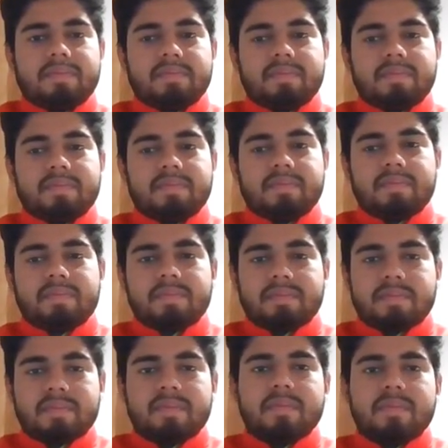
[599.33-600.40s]

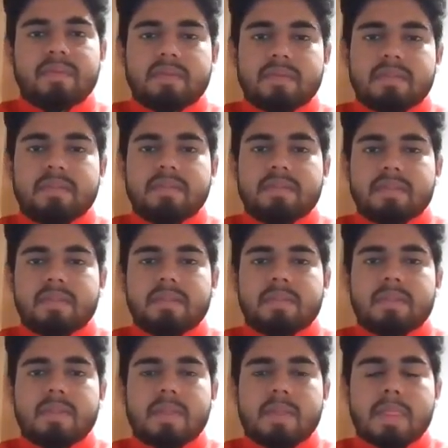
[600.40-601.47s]

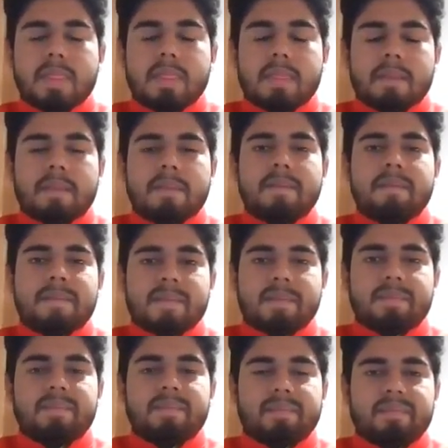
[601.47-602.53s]

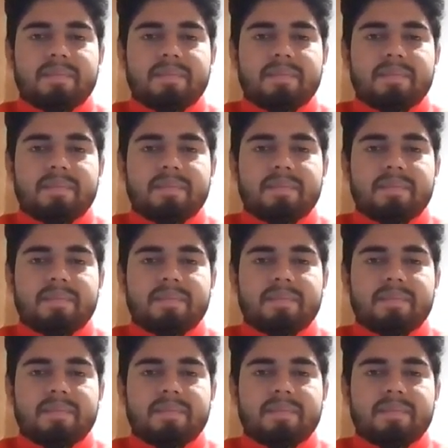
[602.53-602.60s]
This person isn't speaking.